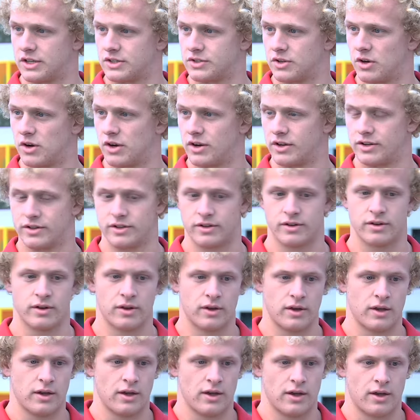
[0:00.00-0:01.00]
excited and
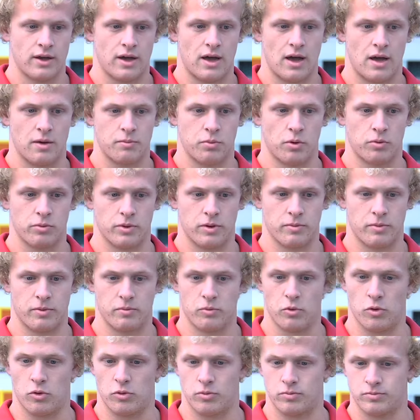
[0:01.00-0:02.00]
probably a
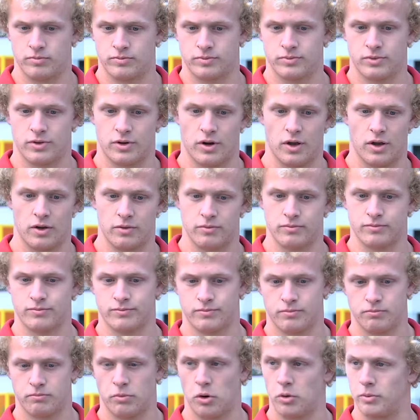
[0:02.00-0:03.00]
bit more,
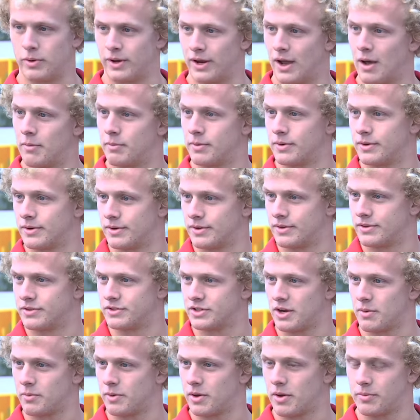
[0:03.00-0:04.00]
bobbing up and
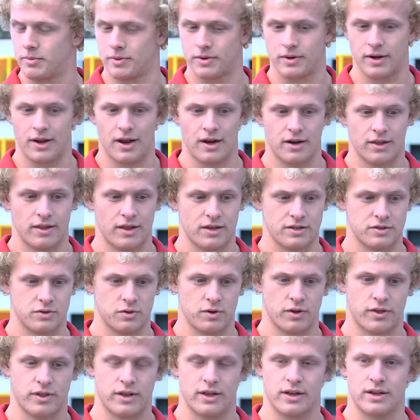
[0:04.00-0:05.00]
jumping up and down and that
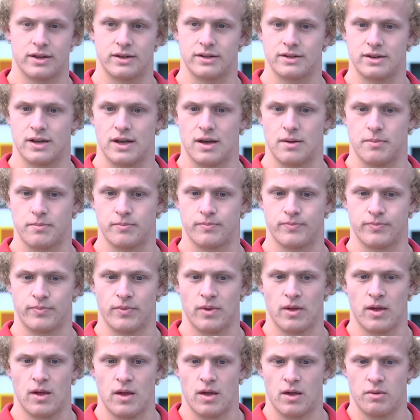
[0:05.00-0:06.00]
sort of thing. And
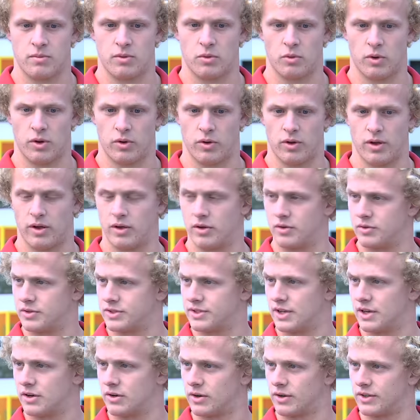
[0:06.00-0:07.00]
but he
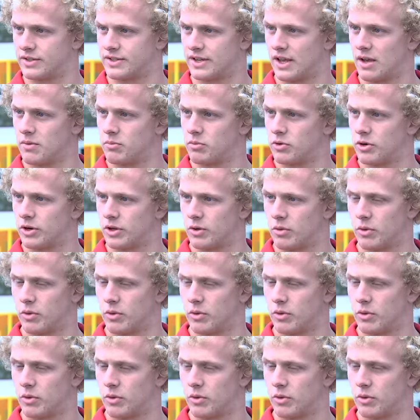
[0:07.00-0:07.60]
settled us down pretty